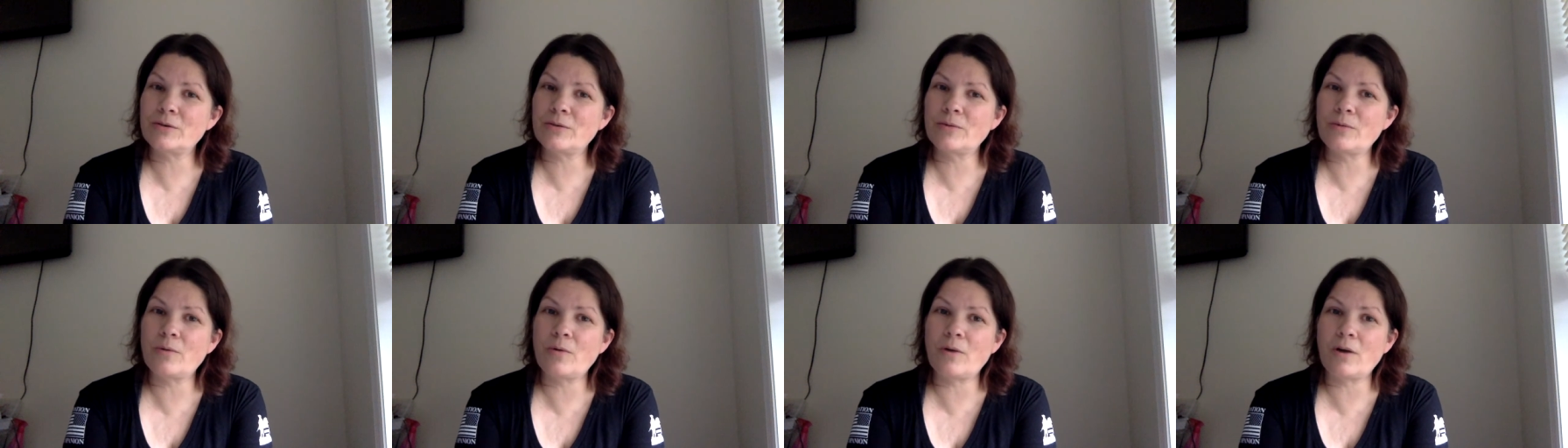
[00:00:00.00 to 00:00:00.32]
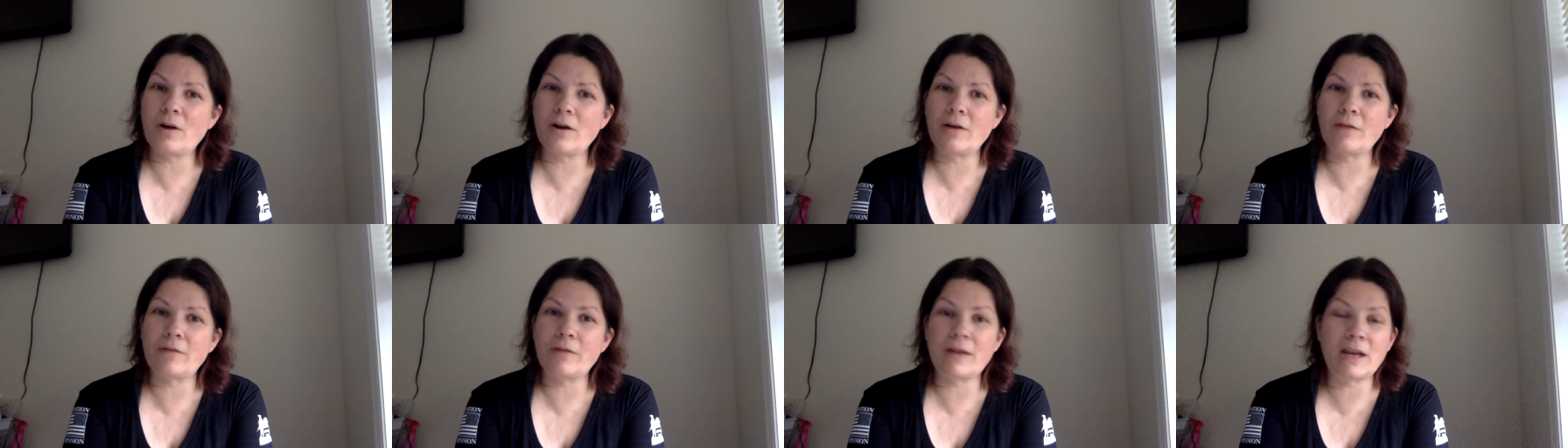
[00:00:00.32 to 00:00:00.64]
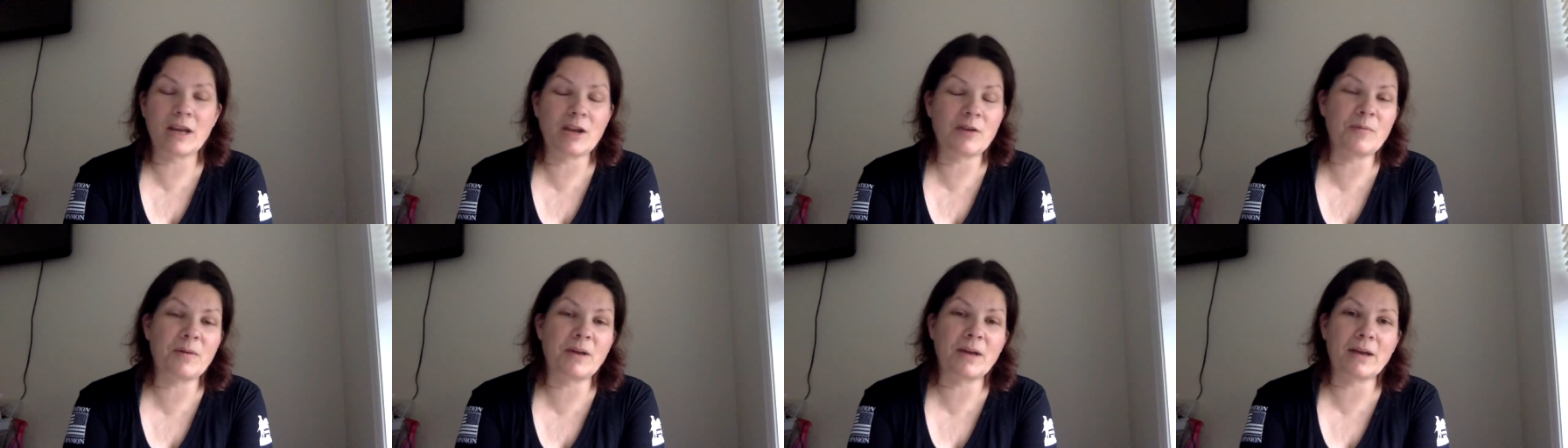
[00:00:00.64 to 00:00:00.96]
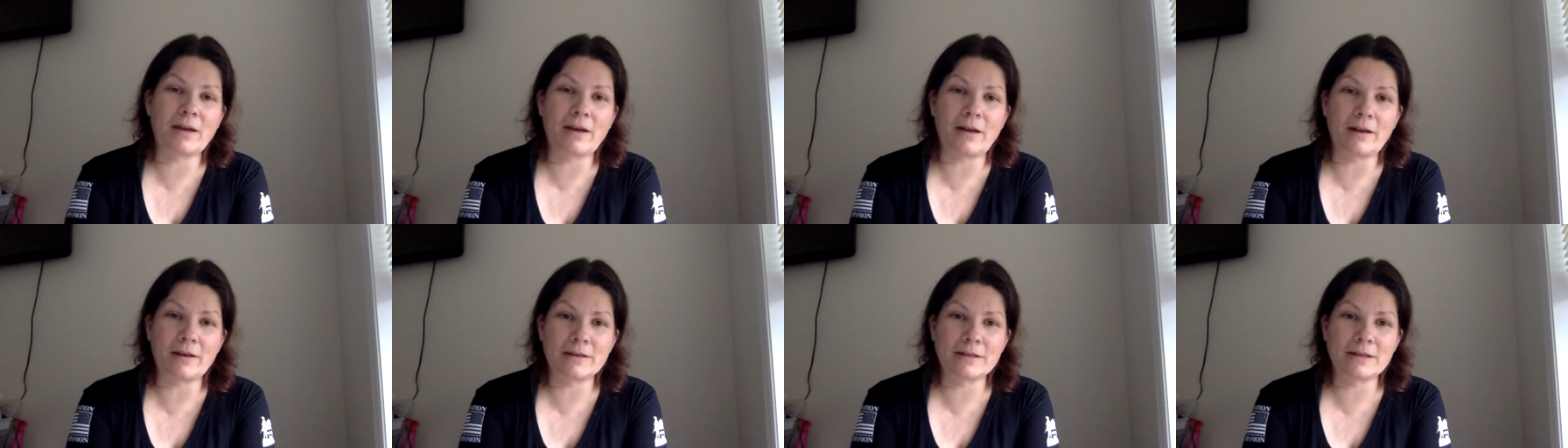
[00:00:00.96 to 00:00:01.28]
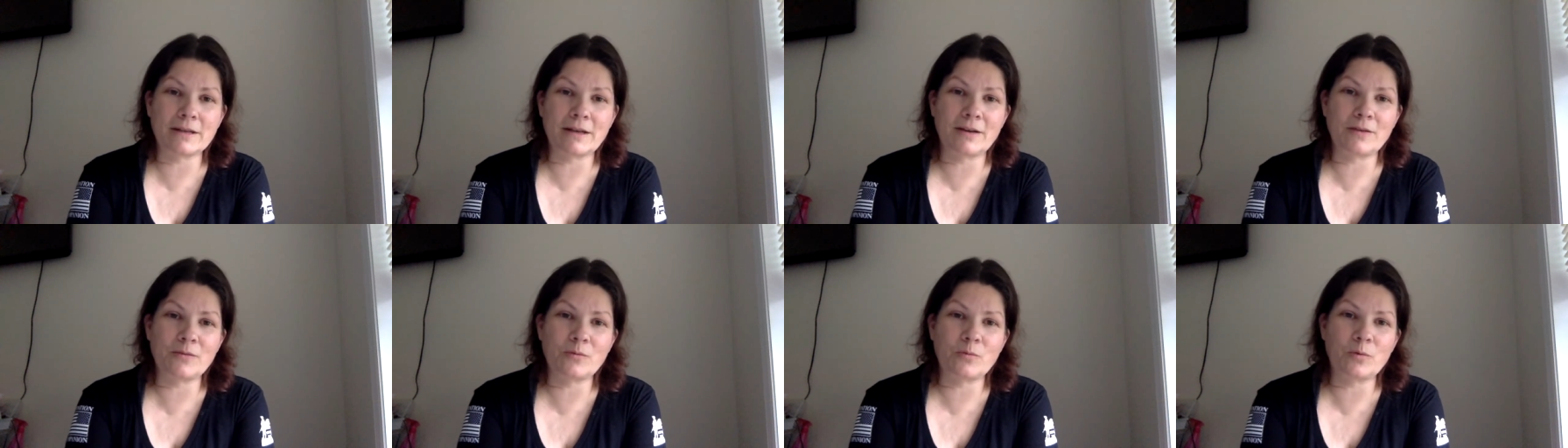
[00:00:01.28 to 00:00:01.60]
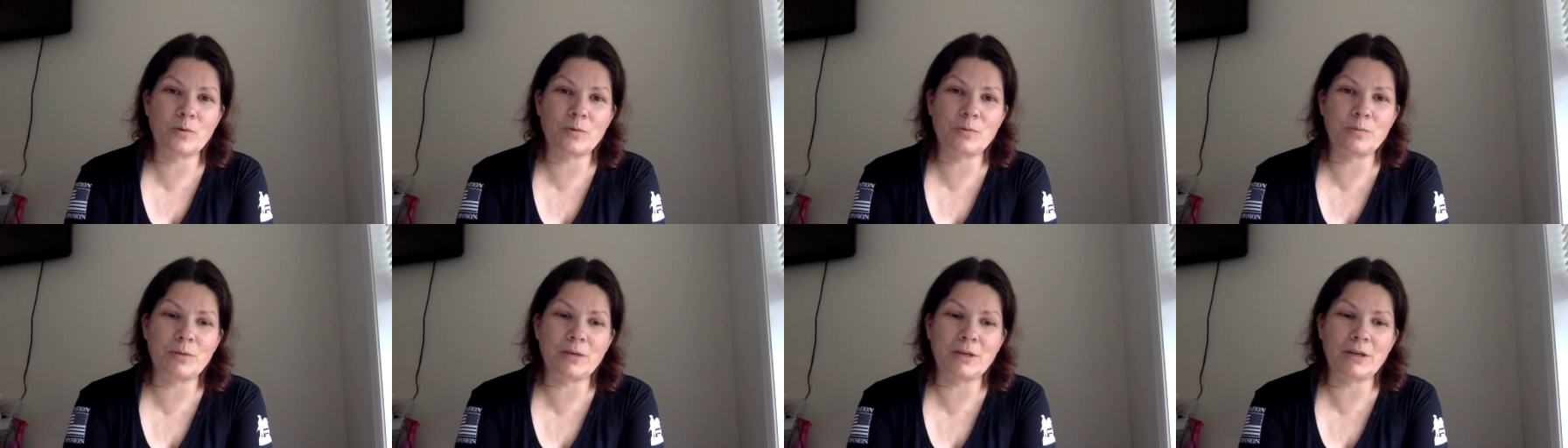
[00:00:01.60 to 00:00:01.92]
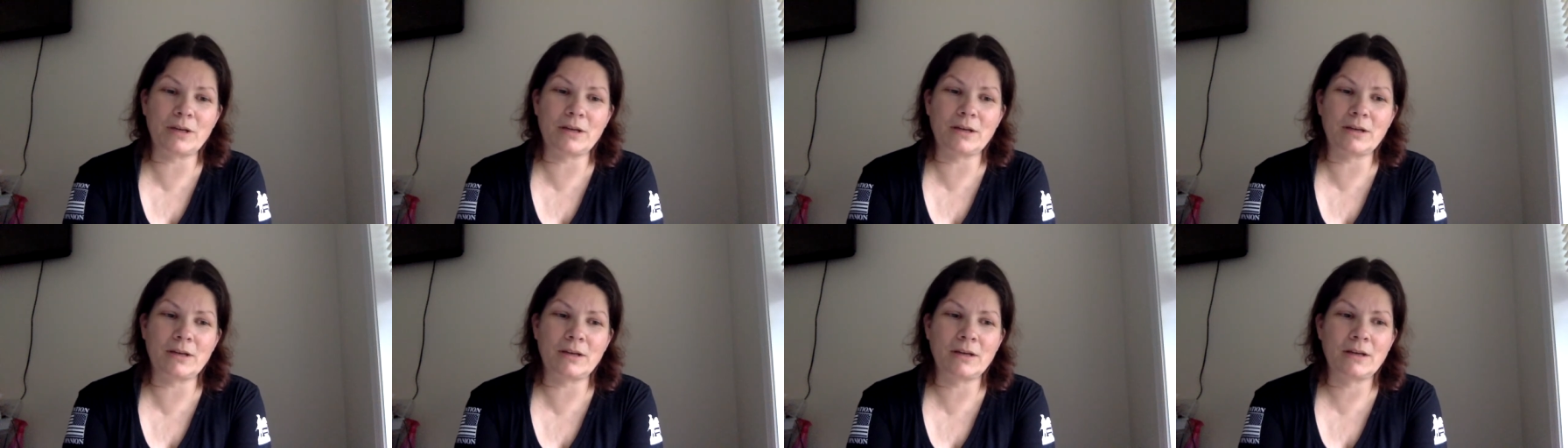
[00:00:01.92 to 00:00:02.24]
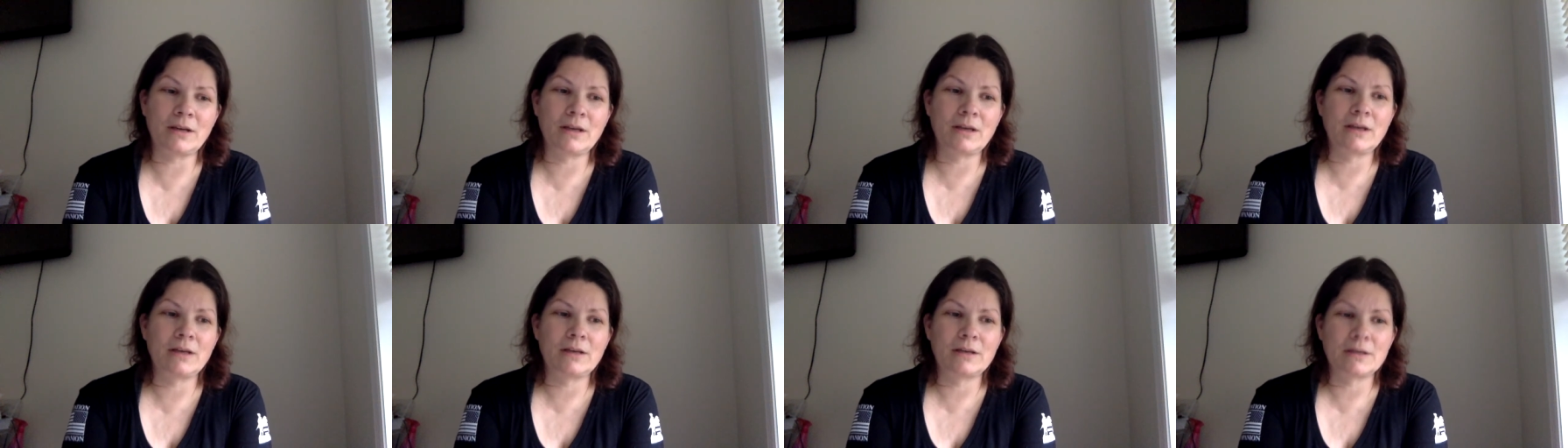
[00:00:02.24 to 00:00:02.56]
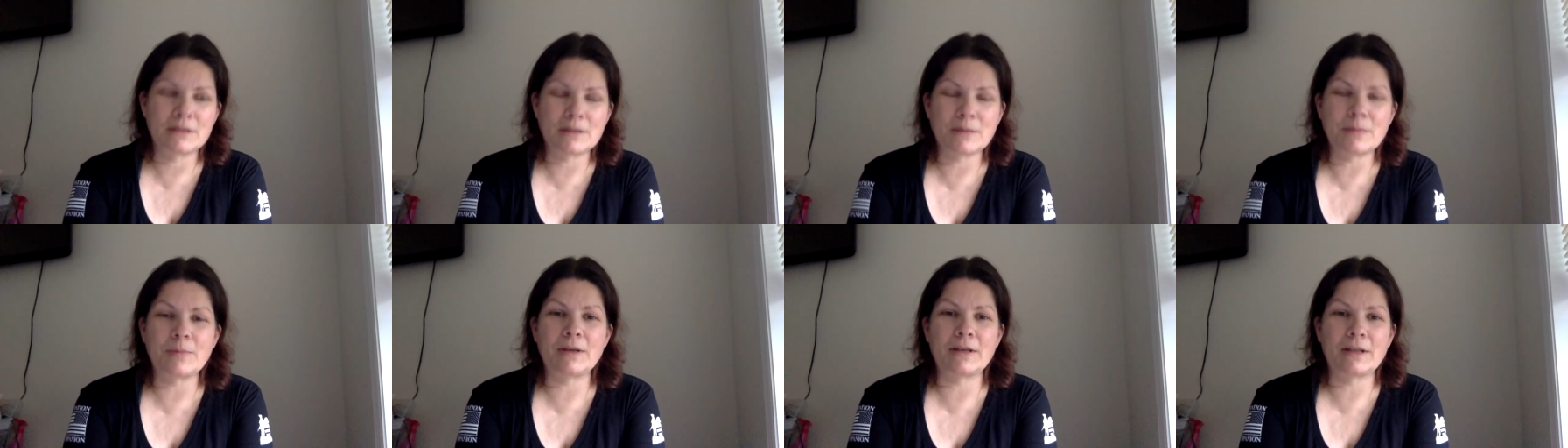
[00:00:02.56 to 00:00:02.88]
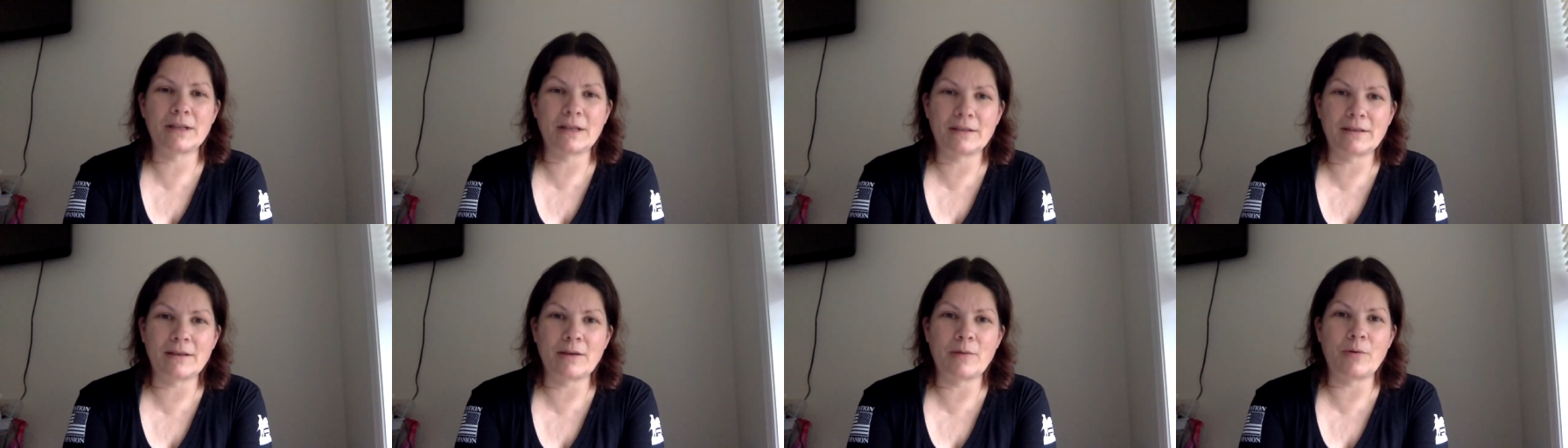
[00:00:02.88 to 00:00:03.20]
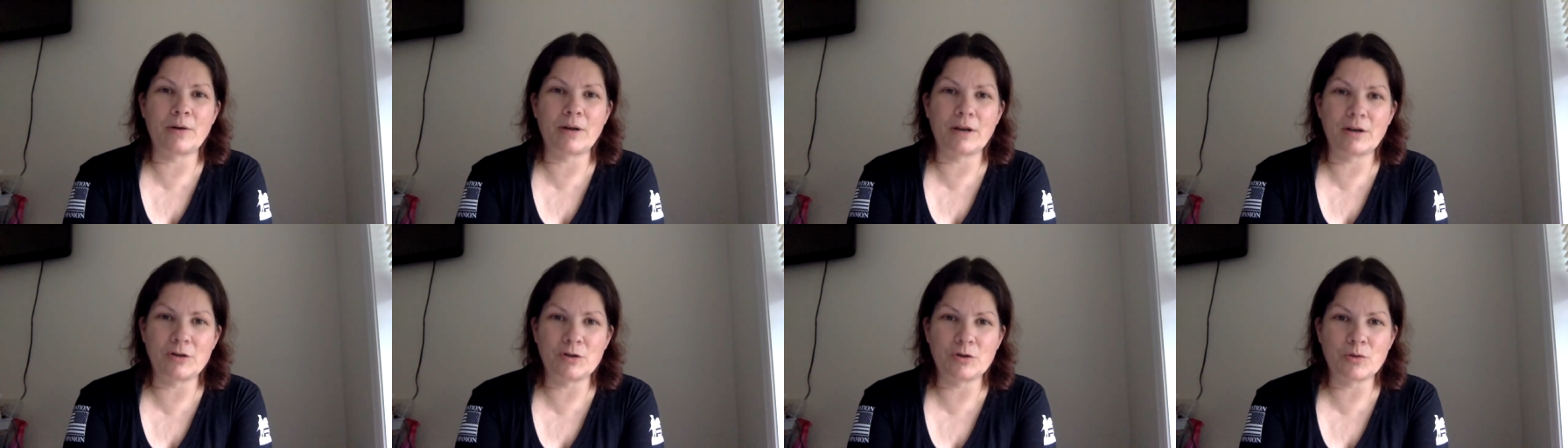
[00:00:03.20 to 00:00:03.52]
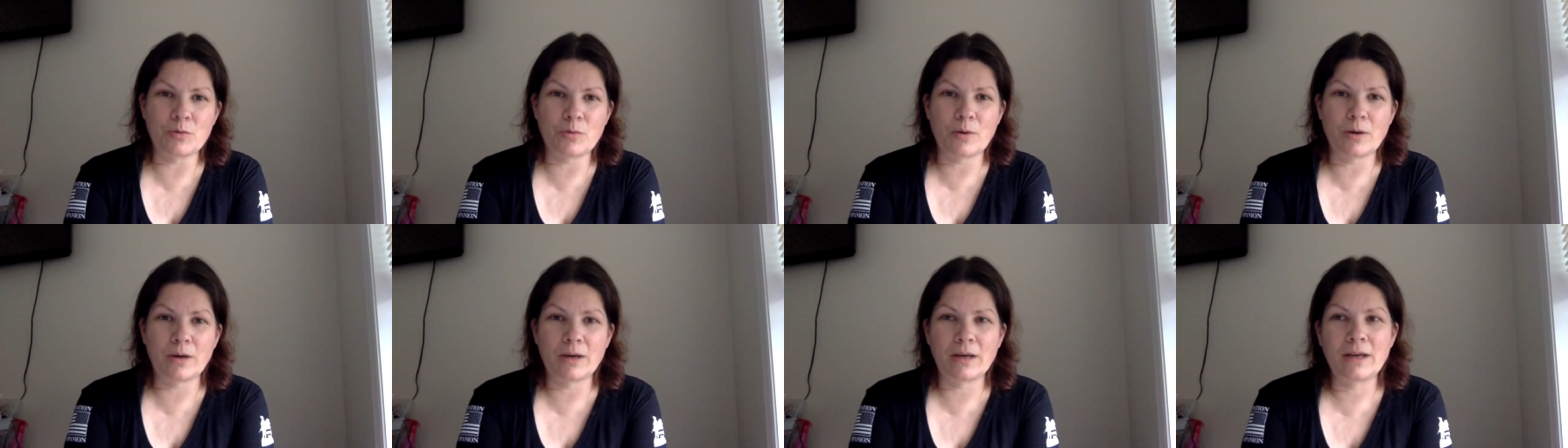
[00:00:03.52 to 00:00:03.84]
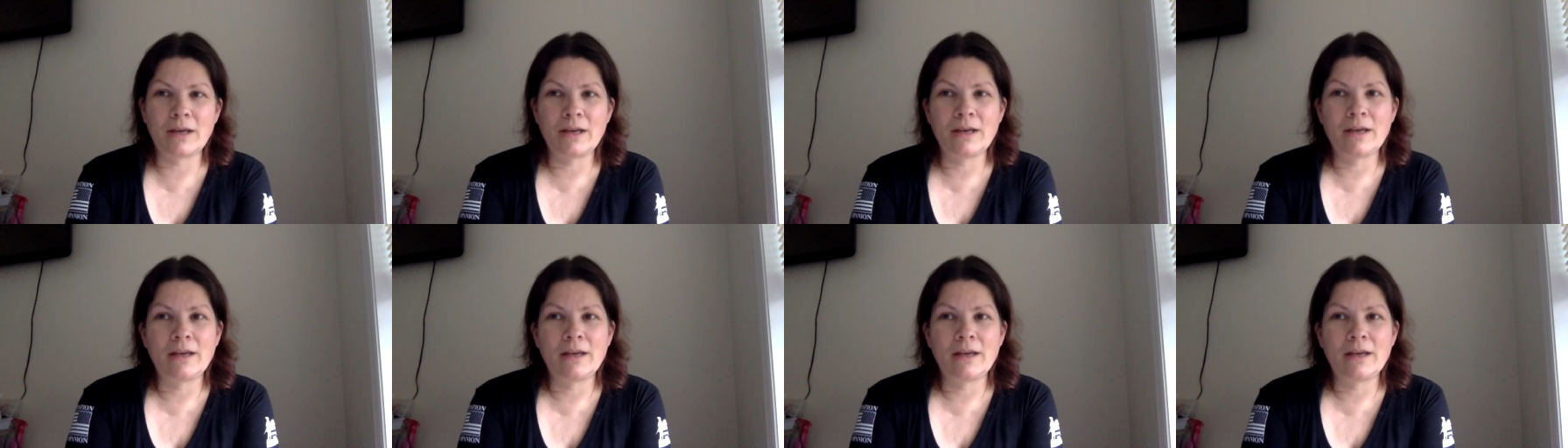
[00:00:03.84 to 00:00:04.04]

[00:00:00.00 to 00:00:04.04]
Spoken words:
or if any of my content would be something that they would enjoy.